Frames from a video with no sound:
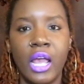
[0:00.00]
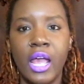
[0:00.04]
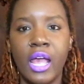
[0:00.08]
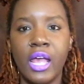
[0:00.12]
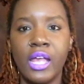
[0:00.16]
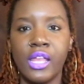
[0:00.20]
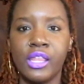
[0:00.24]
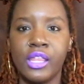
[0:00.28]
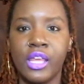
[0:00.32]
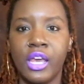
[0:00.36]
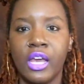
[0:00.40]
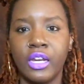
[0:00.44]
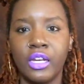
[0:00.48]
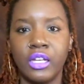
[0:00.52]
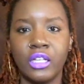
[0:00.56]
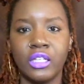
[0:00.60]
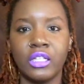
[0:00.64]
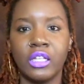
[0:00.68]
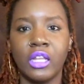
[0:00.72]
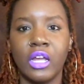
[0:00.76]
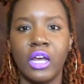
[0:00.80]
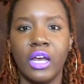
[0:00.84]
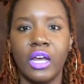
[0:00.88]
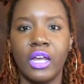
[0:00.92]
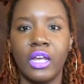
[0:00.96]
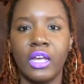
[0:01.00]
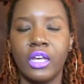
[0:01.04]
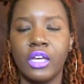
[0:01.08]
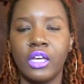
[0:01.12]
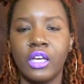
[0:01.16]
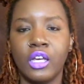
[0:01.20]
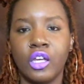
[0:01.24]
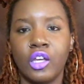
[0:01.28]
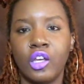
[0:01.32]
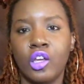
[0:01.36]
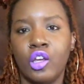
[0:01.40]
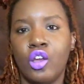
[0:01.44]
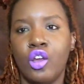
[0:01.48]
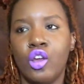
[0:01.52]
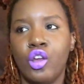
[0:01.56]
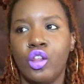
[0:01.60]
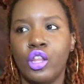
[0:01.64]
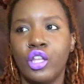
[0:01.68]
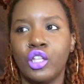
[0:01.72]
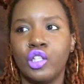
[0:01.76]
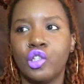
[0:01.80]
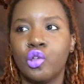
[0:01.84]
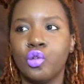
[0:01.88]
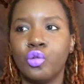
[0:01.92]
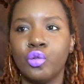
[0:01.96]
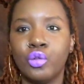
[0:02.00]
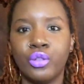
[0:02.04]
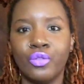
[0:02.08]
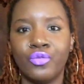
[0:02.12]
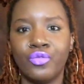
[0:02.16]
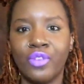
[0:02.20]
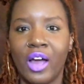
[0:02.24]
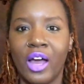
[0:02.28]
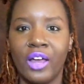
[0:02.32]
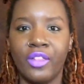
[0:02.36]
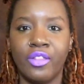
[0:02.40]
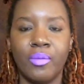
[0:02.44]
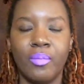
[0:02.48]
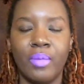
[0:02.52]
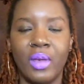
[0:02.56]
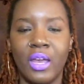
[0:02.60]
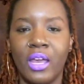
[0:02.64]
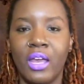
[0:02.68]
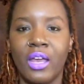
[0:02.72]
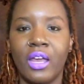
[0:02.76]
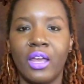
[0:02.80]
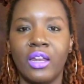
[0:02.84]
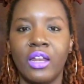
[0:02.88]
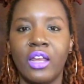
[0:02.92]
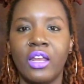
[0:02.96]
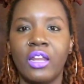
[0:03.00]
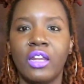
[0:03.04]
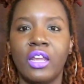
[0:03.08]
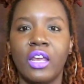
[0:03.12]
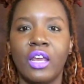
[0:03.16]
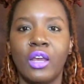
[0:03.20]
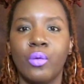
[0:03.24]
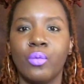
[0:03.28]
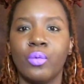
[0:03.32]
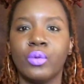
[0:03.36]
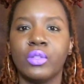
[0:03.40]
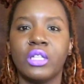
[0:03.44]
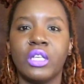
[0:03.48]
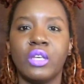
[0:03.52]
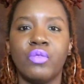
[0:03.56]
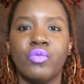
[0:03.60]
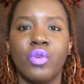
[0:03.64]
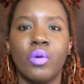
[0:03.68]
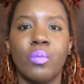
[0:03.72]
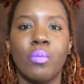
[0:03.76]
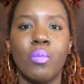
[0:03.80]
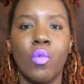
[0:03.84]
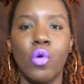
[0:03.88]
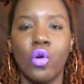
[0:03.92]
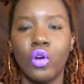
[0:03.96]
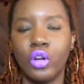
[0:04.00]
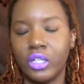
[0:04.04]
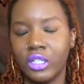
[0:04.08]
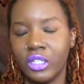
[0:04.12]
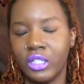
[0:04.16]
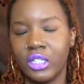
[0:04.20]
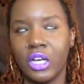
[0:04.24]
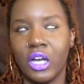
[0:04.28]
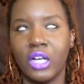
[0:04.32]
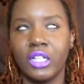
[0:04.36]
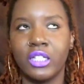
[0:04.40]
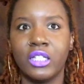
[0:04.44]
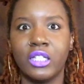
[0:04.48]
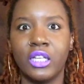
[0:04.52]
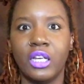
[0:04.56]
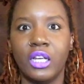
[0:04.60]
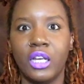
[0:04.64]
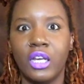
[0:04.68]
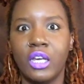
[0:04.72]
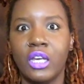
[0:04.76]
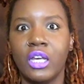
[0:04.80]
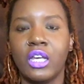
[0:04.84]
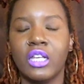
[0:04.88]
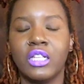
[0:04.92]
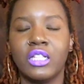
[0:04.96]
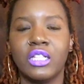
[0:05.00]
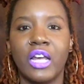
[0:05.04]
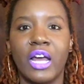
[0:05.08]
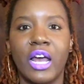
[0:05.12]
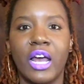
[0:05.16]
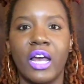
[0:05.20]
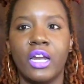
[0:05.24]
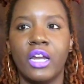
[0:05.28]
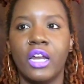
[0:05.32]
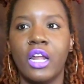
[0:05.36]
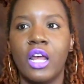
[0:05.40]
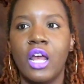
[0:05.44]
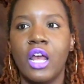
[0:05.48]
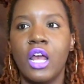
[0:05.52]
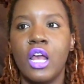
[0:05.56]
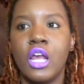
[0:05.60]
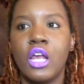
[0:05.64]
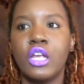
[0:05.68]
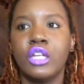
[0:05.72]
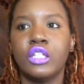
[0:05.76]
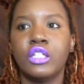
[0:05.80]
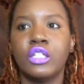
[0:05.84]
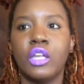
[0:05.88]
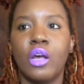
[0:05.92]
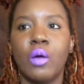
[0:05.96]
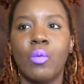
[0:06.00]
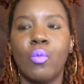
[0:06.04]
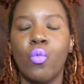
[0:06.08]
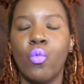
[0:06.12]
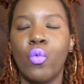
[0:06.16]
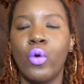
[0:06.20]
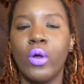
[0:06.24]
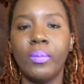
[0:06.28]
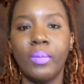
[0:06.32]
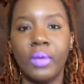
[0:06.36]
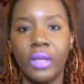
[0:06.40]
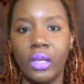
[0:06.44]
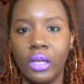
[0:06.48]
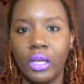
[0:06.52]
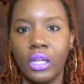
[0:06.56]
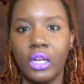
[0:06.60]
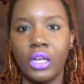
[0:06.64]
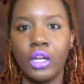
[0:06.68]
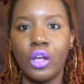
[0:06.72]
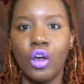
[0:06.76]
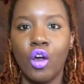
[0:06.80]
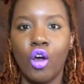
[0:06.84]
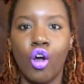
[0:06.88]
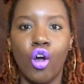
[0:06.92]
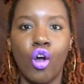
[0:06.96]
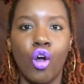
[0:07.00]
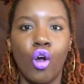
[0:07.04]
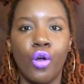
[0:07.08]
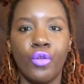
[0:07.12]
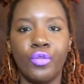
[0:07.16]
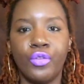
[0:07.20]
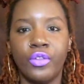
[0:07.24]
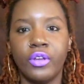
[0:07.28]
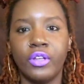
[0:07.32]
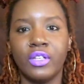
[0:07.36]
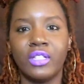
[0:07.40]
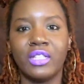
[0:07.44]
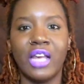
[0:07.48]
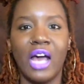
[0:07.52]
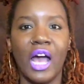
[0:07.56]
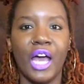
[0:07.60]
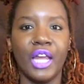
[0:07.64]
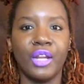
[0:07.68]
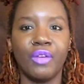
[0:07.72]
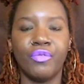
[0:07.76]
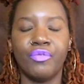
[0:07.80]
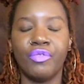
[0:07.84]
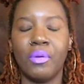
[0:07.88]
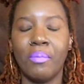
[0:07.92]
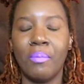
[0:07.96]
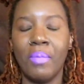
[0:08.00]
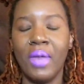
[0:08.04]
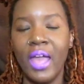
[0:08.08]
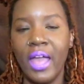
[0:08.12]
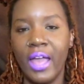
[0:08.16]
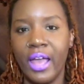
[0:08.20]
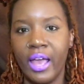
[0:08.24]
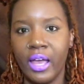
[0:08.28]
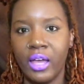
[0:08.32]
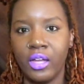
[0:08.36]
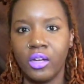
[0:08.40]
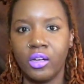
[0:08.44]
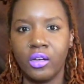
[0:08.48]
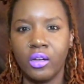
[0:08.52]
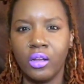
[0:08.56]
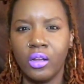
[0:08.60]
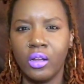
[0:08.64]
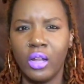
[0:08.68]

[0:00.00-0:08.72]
And then it's like, let's crucify the man. And then what's even more disgusting is that some women are on the side of the man.